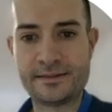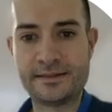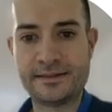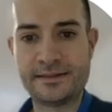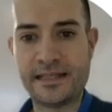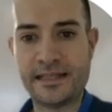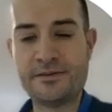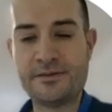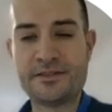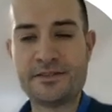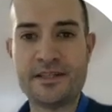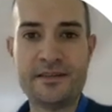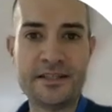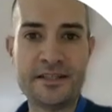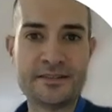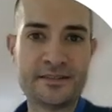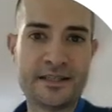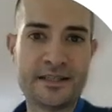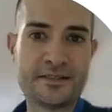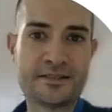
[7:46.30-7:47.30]
times the
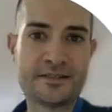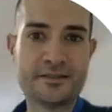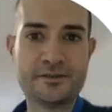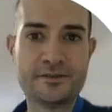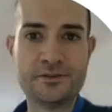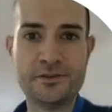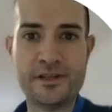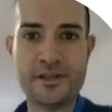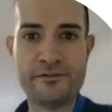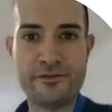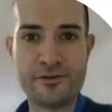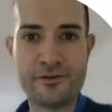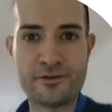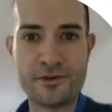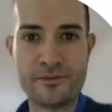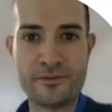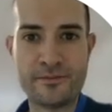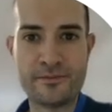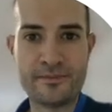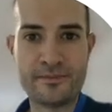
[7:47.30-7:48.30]
distance to the
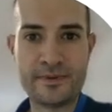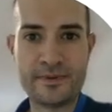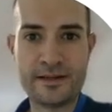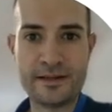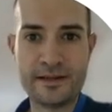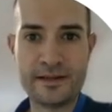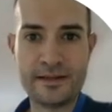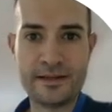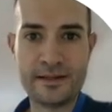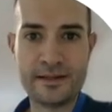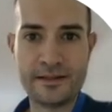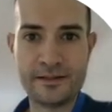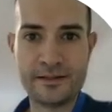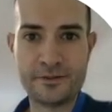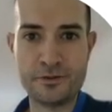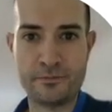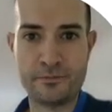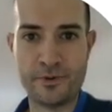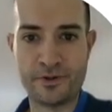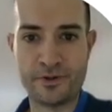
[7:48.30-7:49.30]
fulcrum
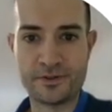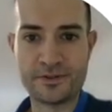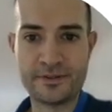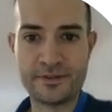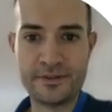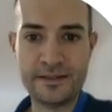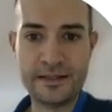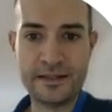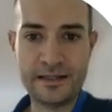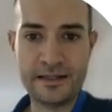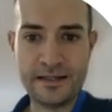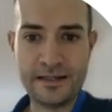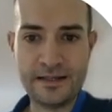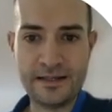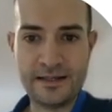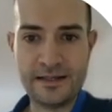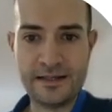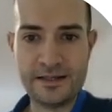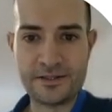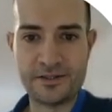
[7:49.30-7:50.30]
support.
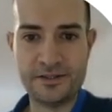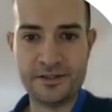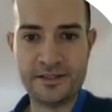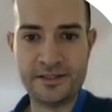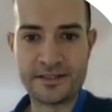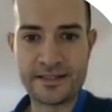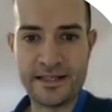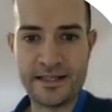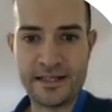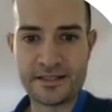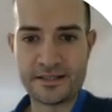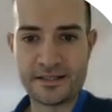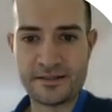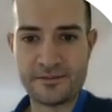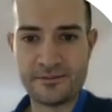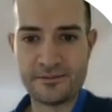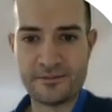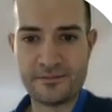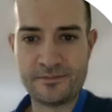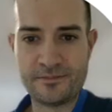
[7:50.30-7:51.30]
So in this case,
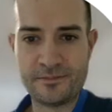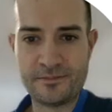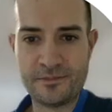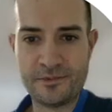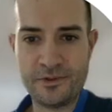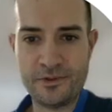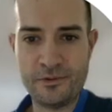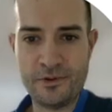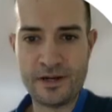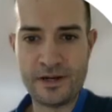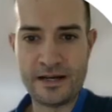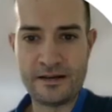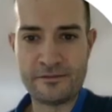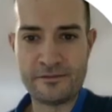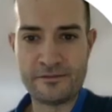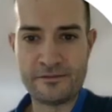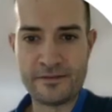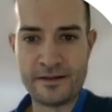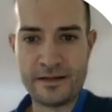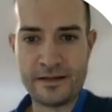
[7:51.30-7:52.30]
we will have
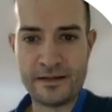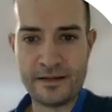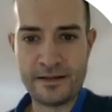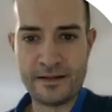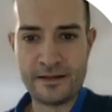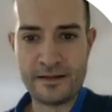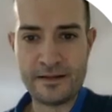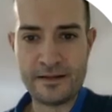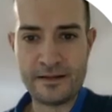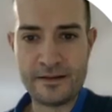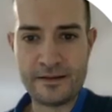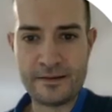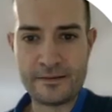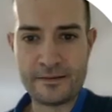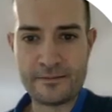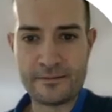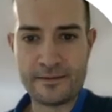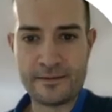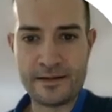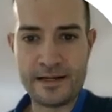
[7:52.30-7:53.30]

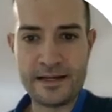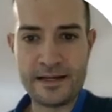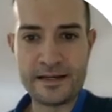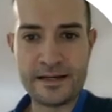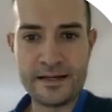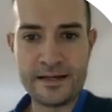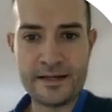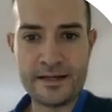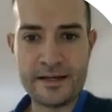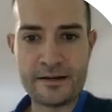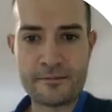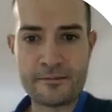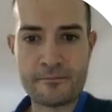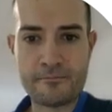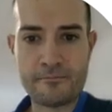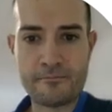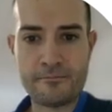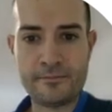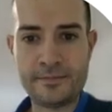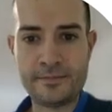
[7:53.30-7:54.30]
9 kN
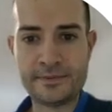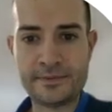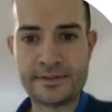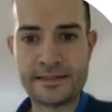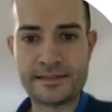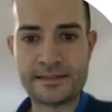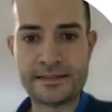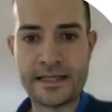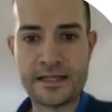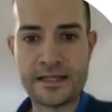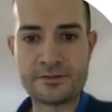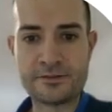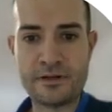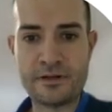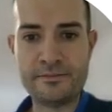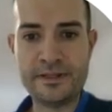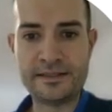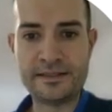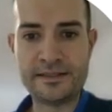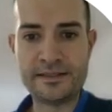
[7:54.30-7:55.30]
times 1
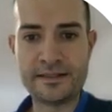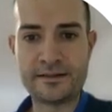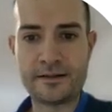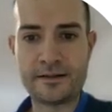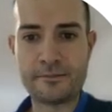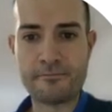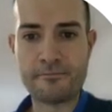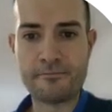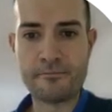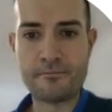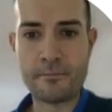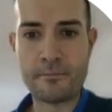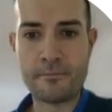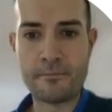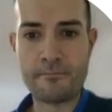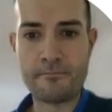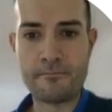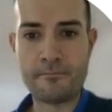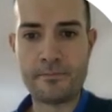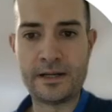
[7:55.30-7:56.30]
meter
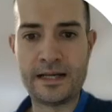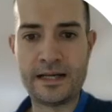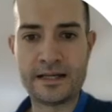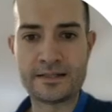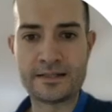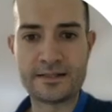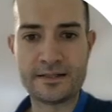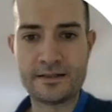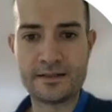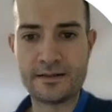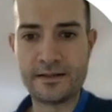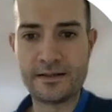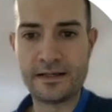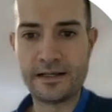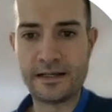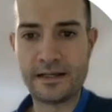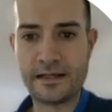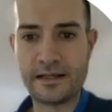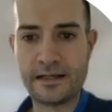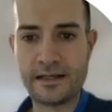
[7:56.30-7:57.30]
plus
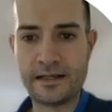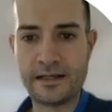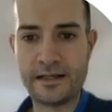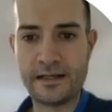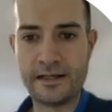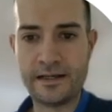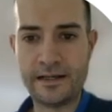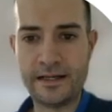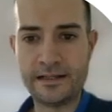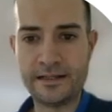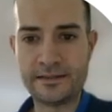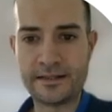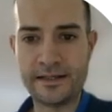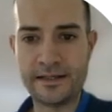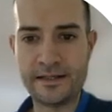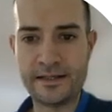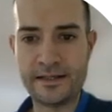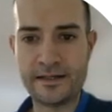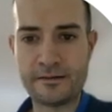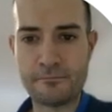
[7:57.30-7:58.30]
8
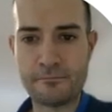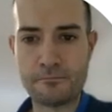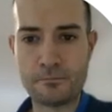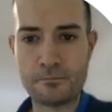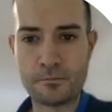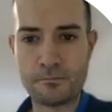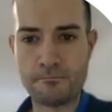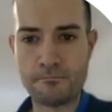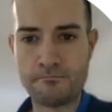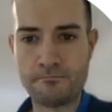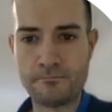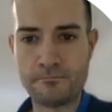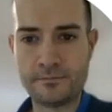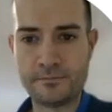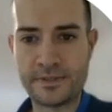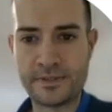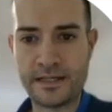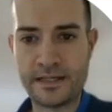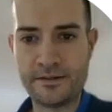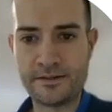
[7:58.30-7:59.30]
kN
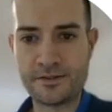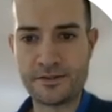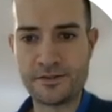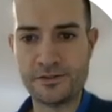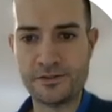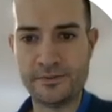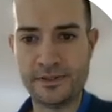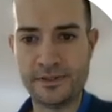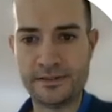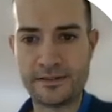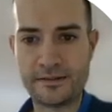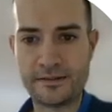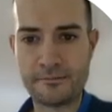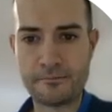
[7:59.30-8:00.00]
times 2 meter.